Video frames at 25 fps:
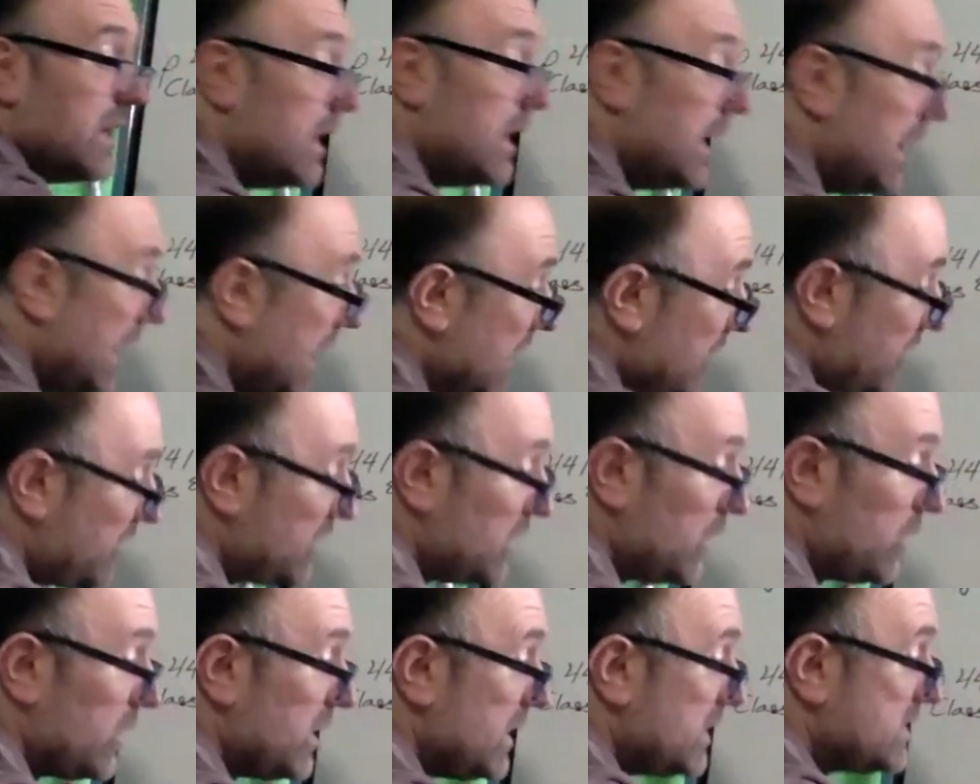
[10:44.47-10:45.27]
If
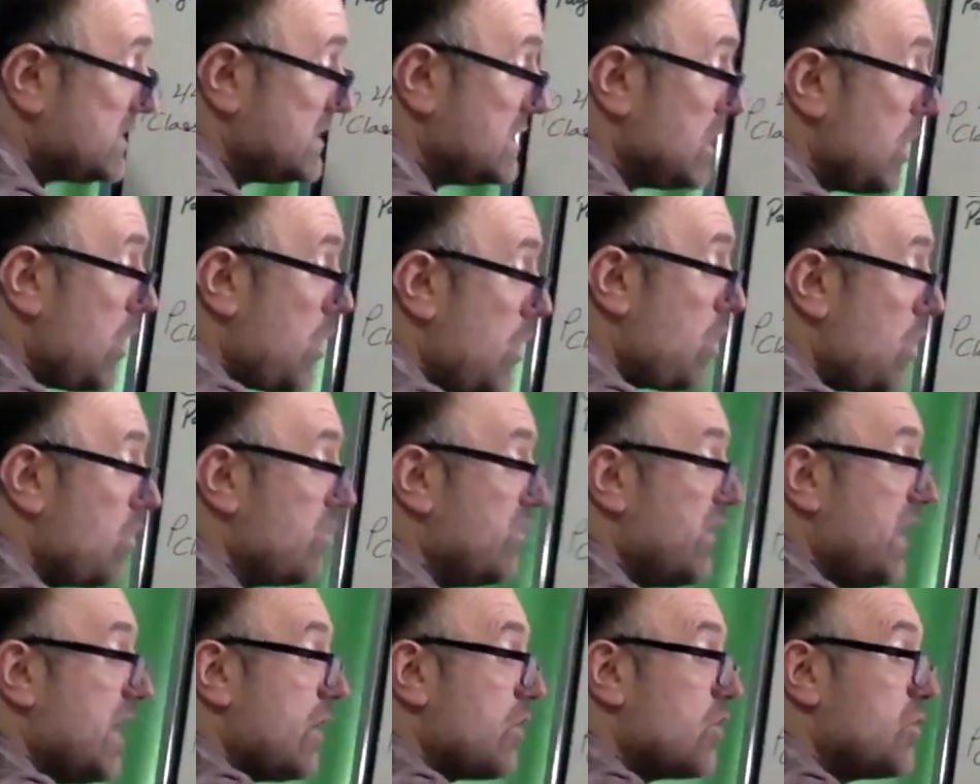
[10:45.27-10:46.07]
there is no
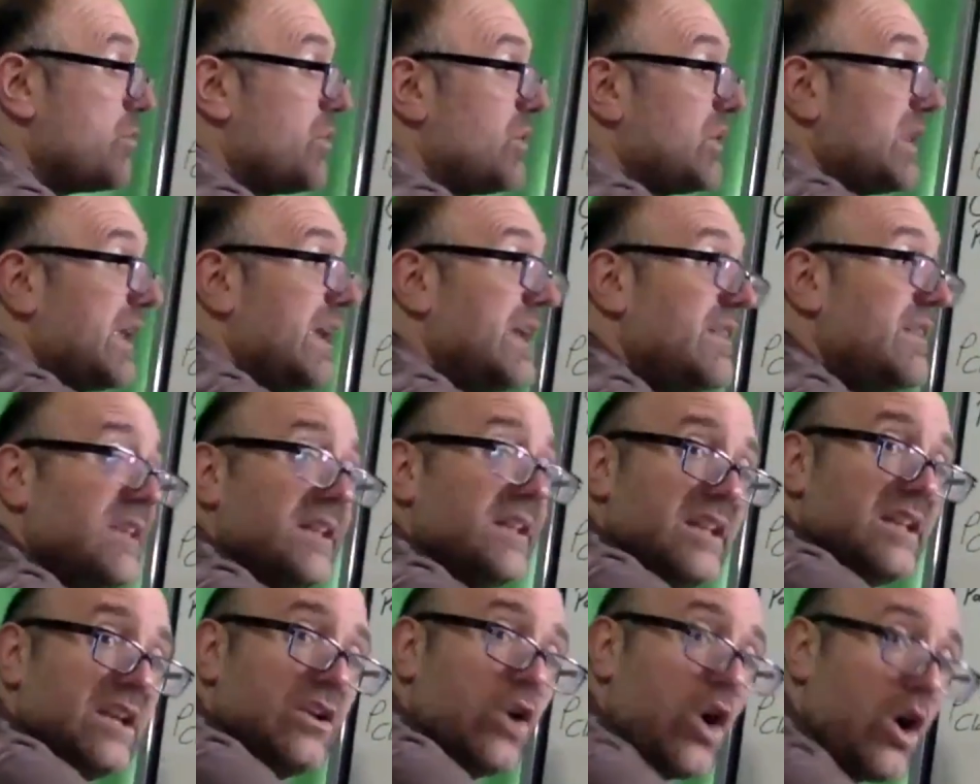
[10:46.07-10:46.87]
variable in the
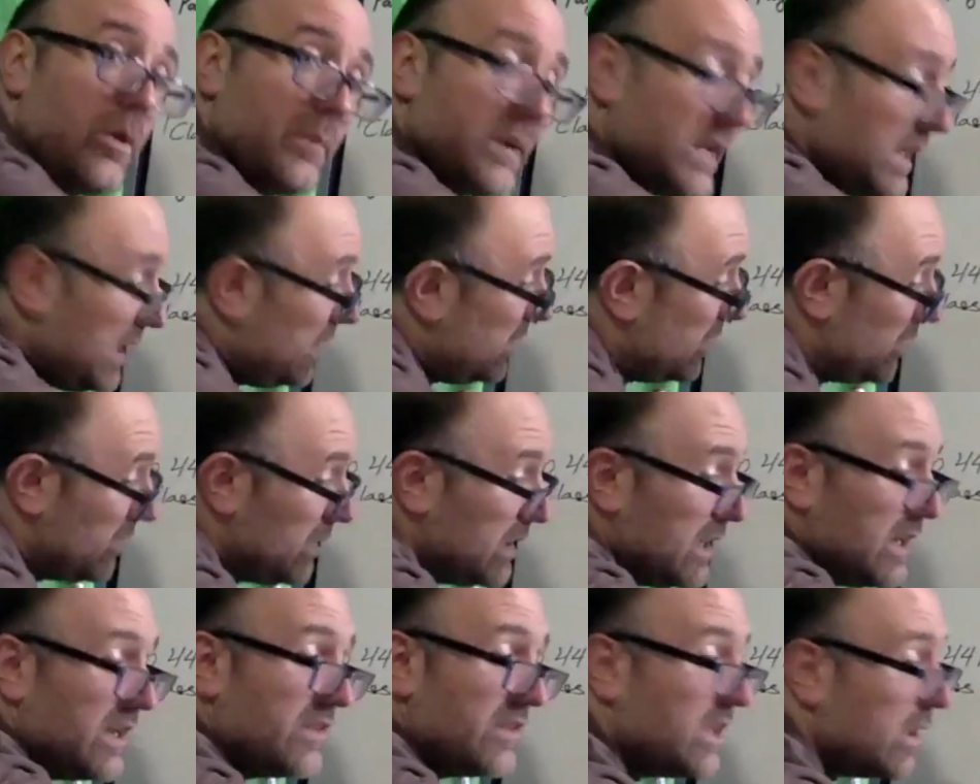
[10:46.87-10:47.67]
denominator,
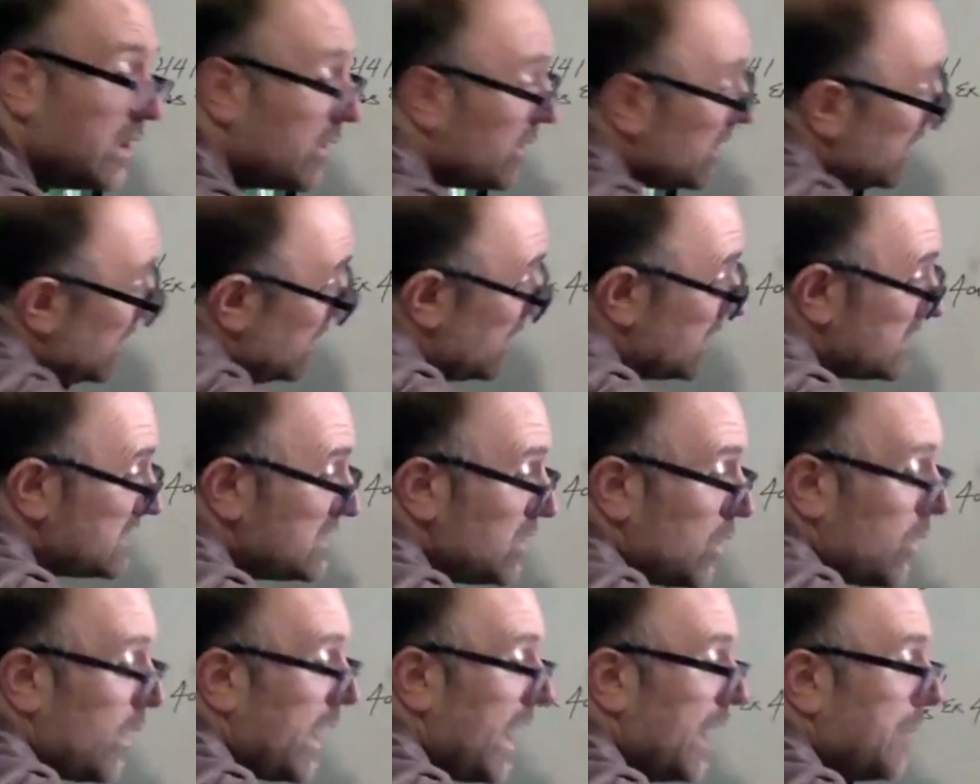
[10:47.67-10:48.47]
there is
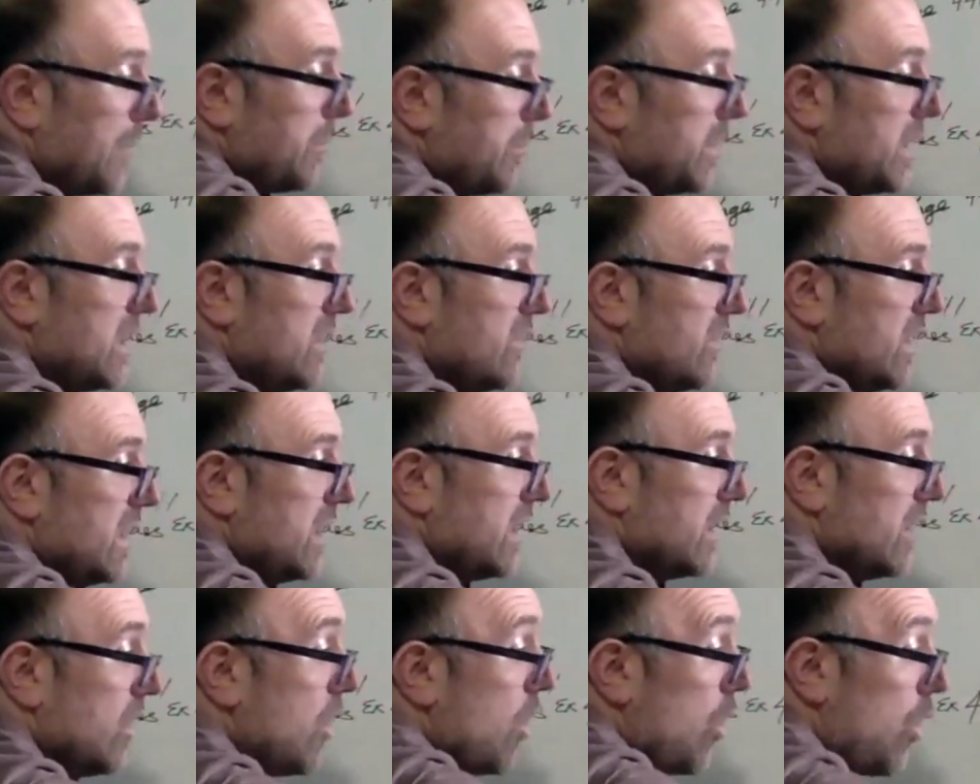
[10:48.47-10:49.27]
no NPV,
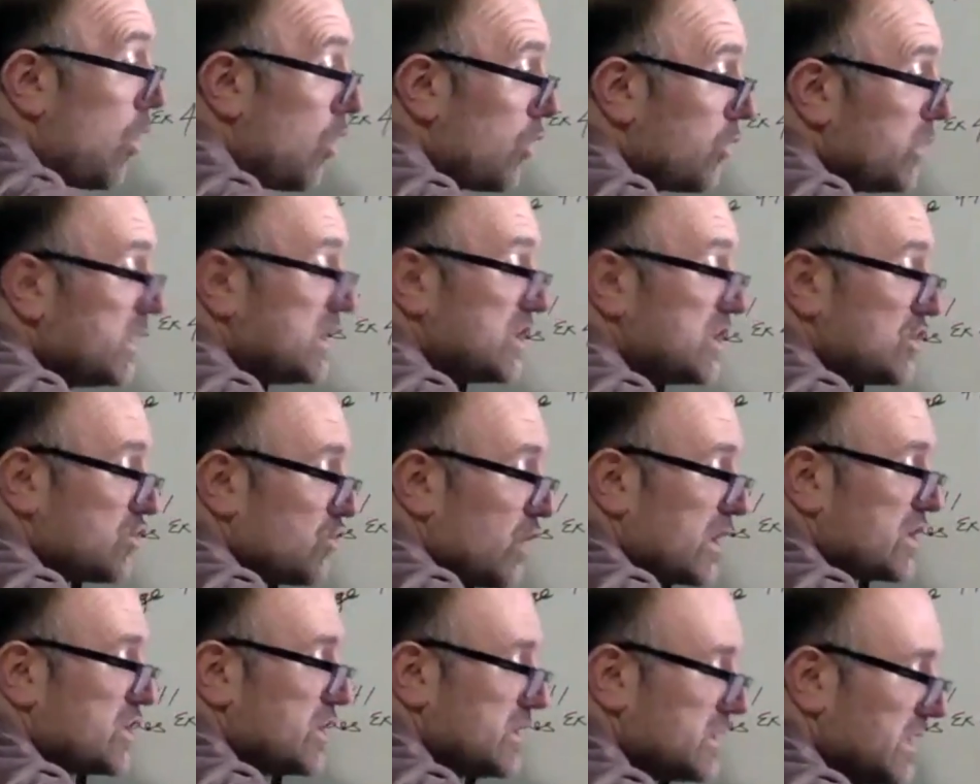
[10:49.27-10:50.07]
or
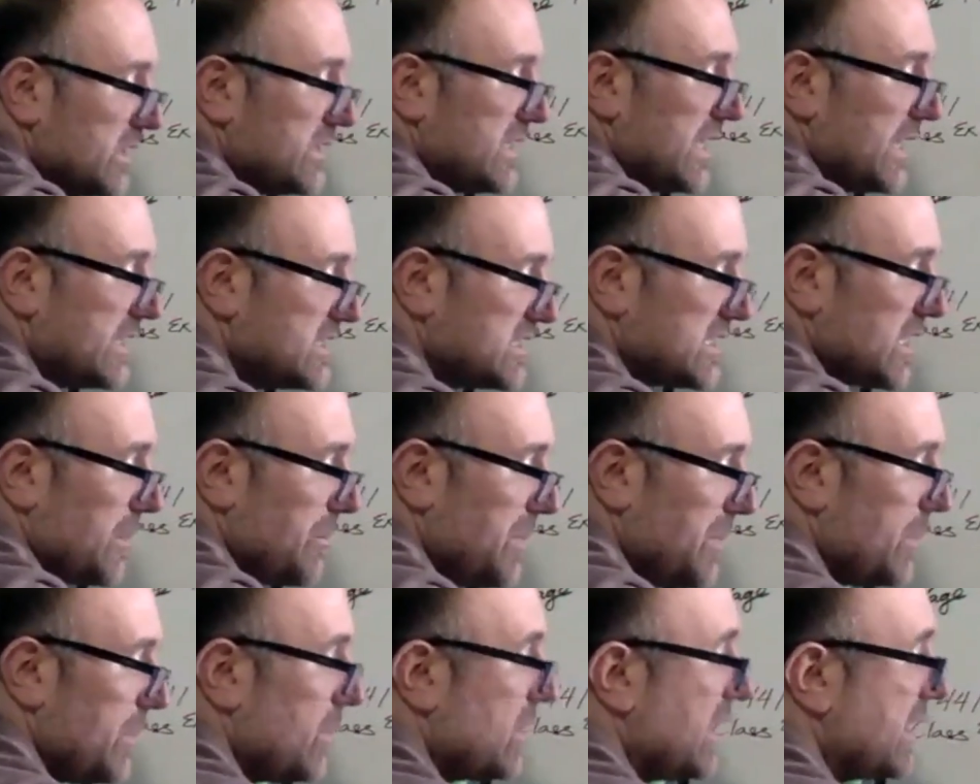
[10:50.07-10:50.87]
restrictions, as like some
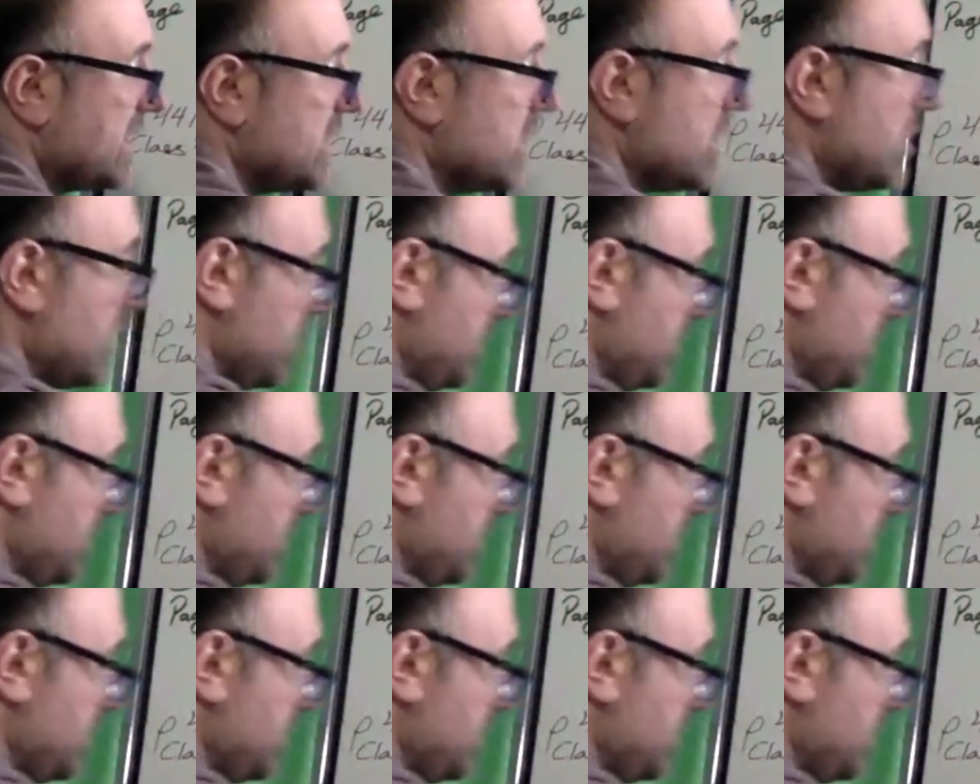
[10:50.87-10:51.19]
people like to call